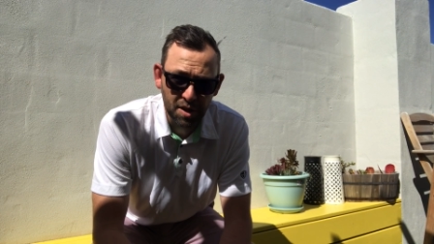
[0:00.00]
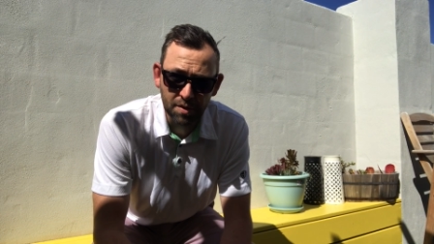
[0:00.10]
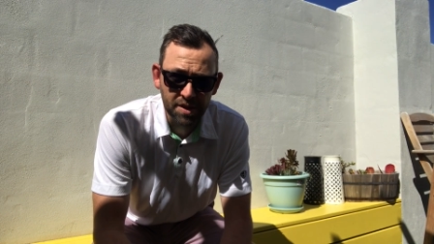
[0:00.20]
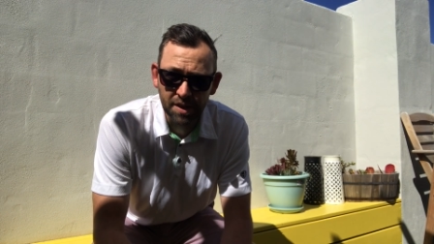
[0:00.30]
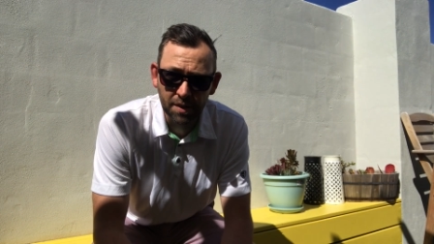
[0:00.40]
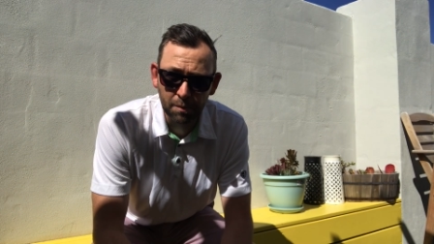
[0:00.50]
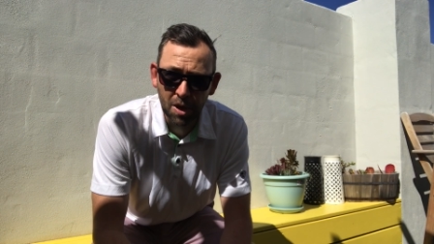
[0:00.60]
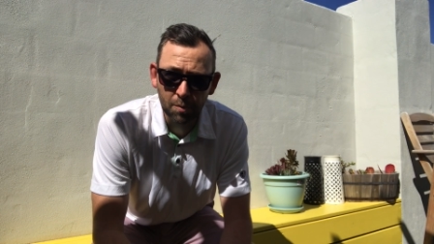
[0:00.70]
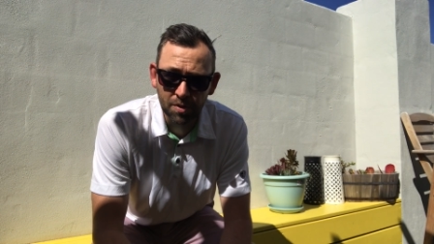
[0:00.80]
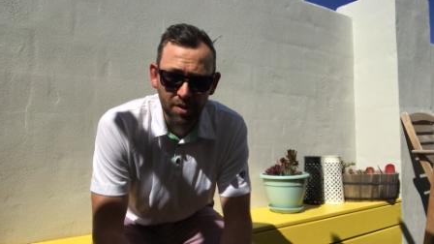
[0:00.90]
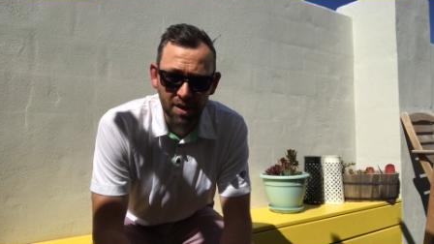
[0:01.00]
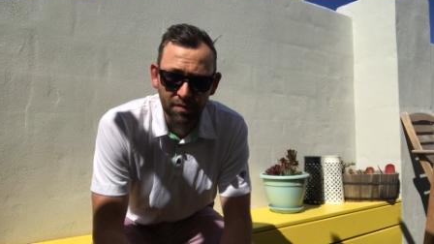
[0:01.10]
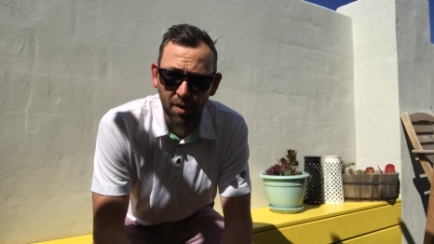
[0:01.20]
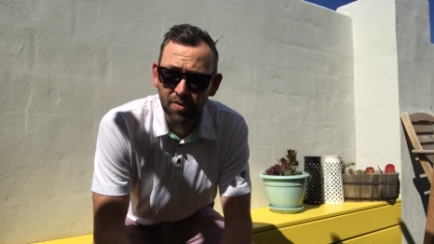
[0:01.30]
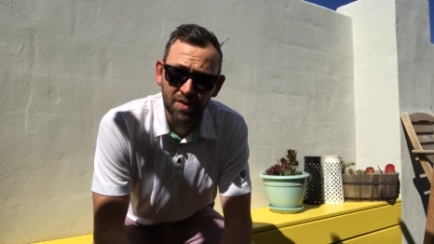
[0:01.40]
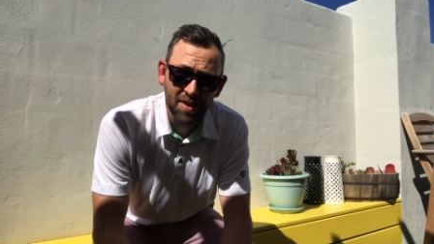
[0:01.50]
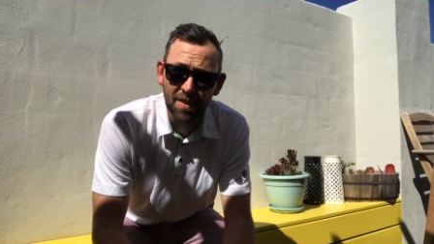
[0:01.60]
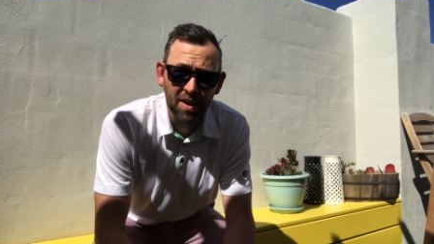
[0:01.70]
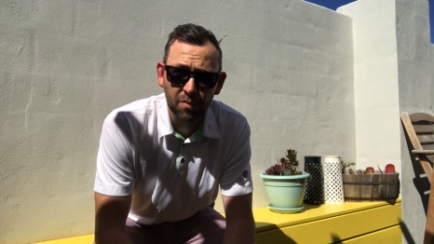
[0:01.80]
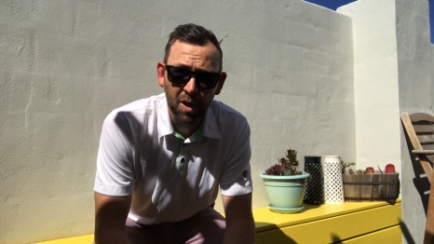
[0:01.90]
don't see at the moment that if I did
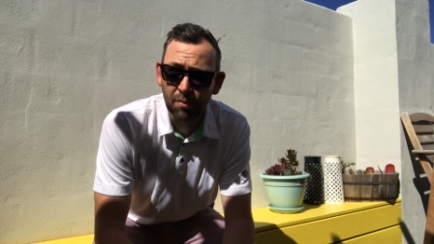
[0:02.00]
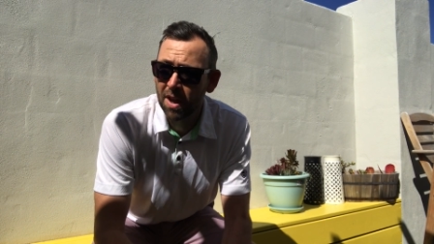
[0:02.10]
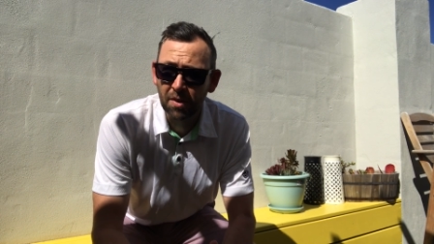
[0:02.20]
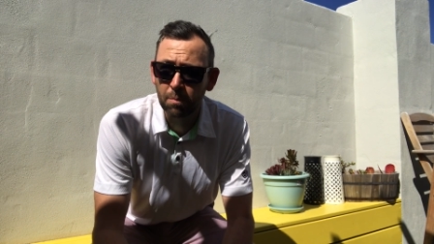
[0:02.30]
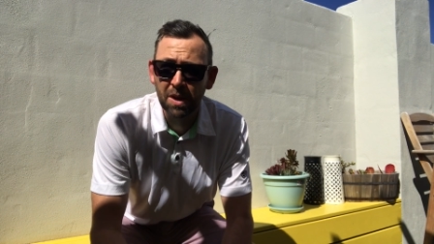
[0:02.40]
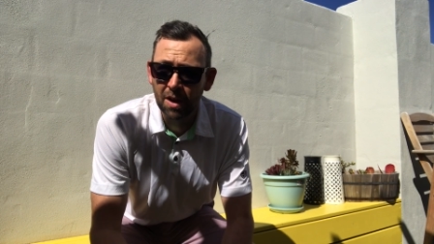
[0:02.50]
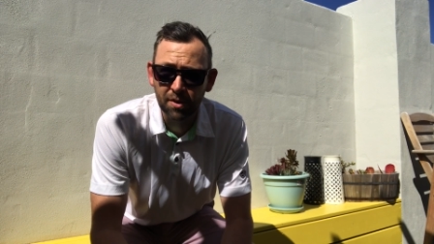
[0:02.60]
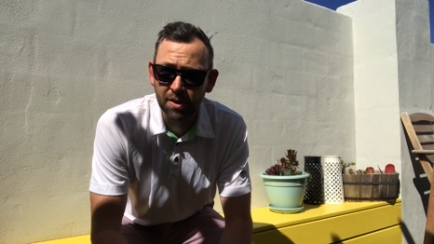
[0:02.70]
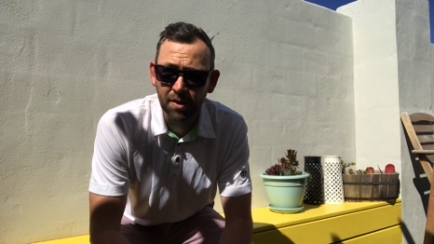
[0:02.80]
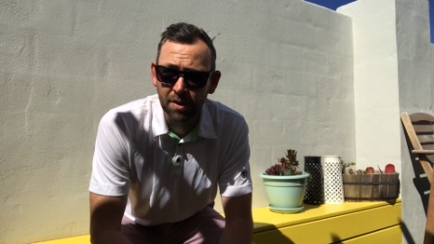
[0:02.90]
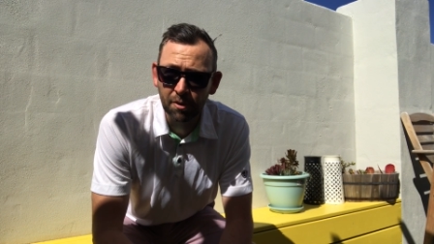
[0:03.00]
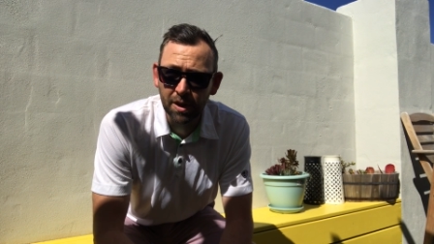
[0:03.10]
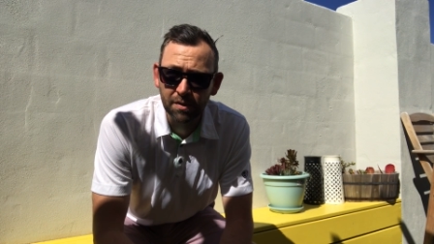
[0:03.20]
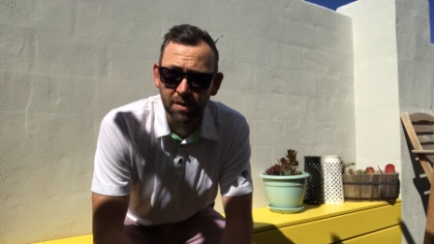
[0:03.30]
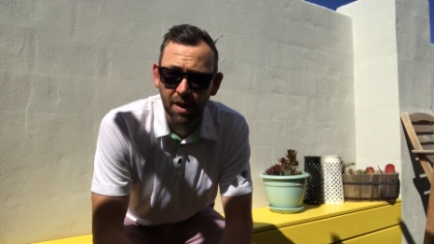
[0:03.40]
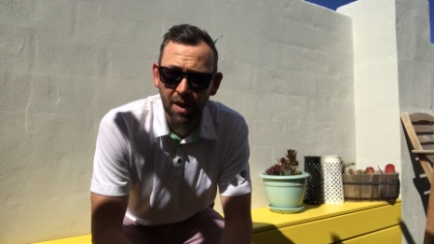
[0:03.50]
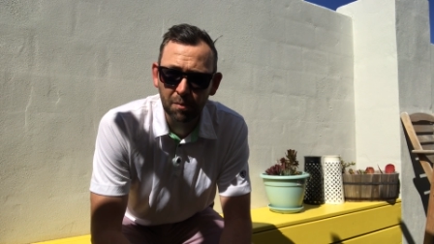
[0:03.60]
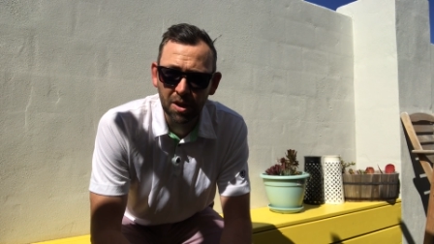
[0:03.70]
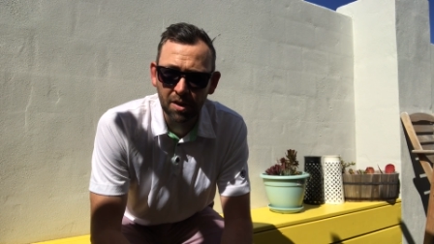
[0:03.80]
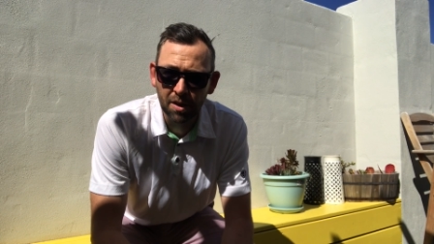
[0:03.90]
that the other way around, I'd be able to turn it around.
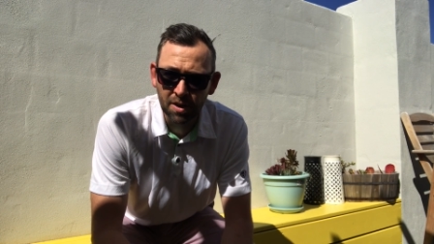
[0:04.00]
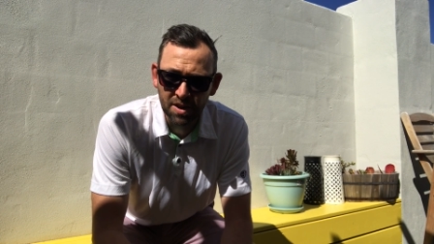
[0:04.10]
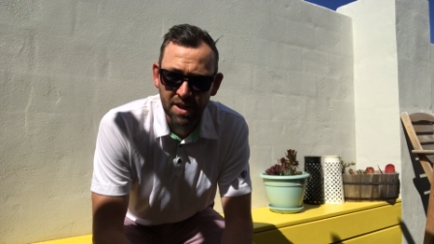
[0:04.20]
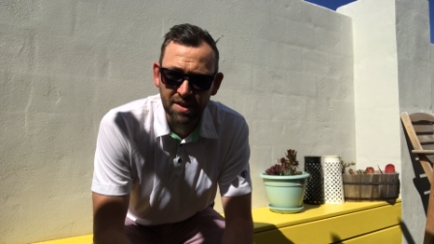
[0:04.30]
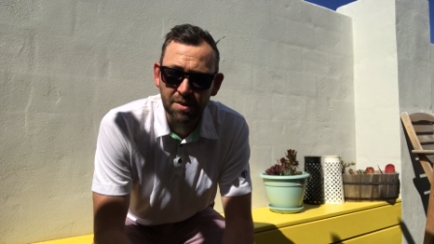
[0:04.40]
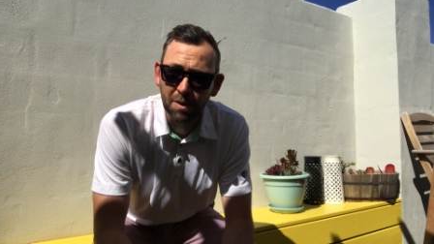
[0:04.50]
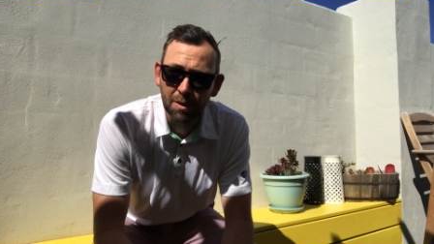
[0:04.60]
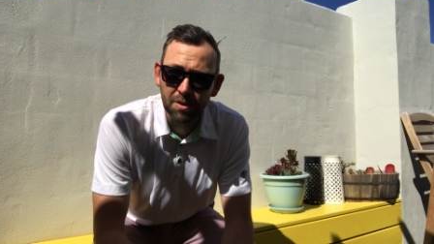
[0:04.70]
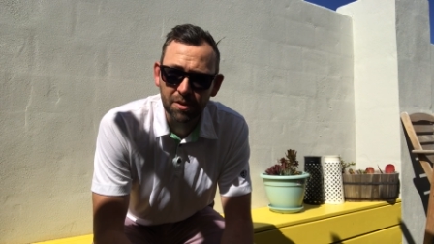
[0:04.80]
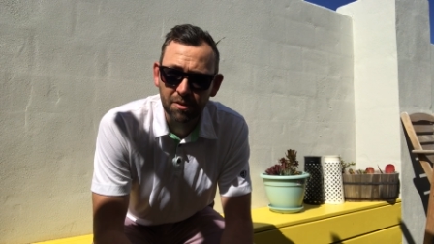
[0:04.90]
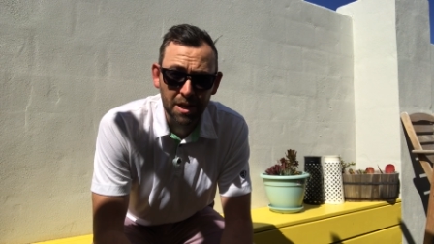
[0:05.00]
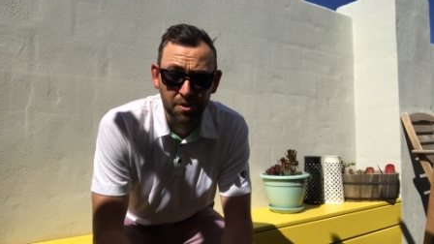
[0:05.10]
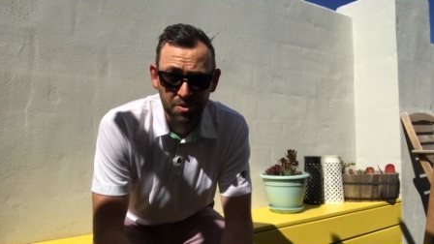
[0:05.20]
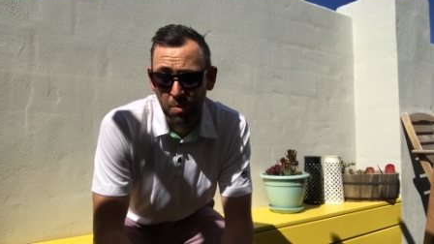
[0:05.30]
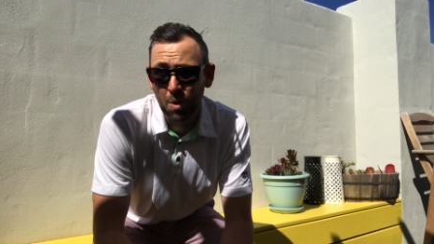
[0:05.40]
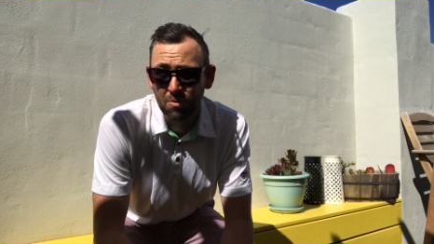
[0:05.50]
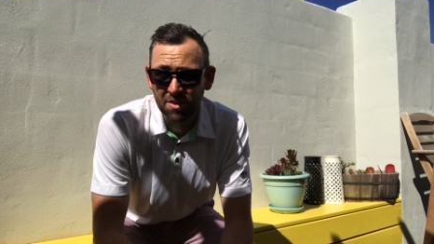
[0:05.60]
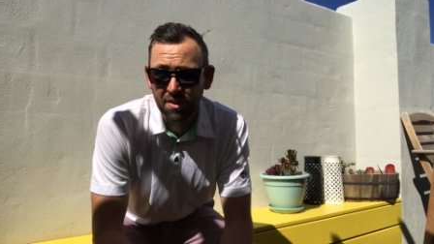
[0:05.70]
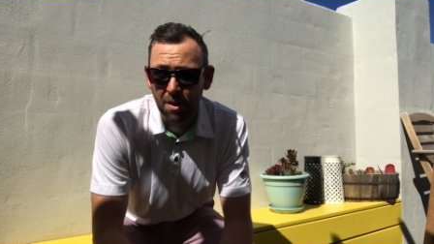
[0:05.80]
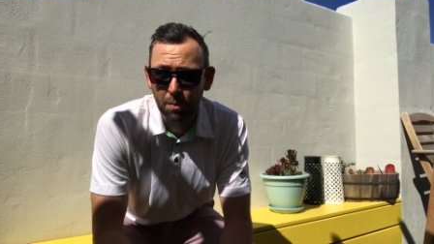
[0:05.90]
Um, and, and, I need to be able to do that because it won't
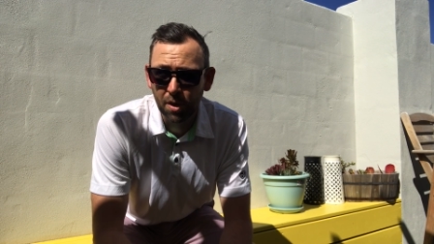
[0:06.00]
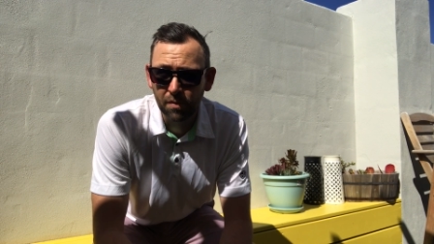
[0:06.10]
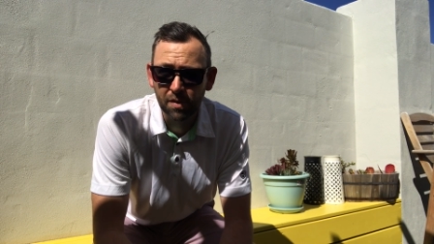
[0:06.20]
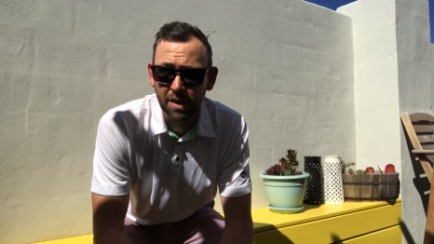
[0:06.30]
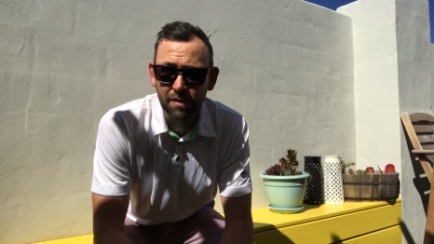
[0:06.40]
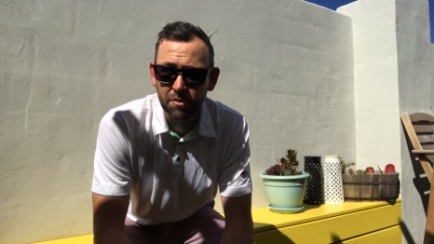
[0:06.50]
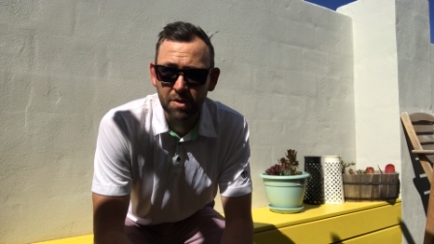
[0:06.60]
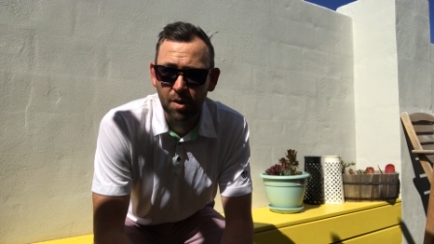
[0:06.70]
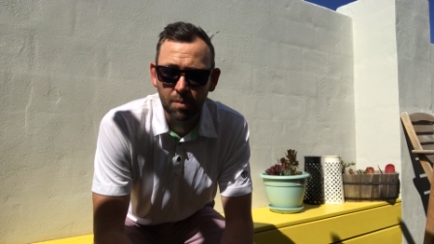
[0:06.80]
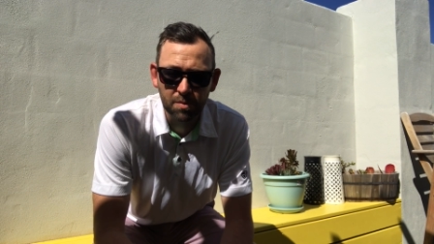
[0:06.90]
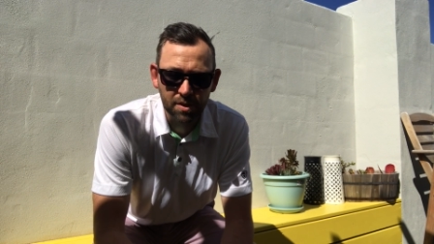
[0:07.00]
start perfectly every time.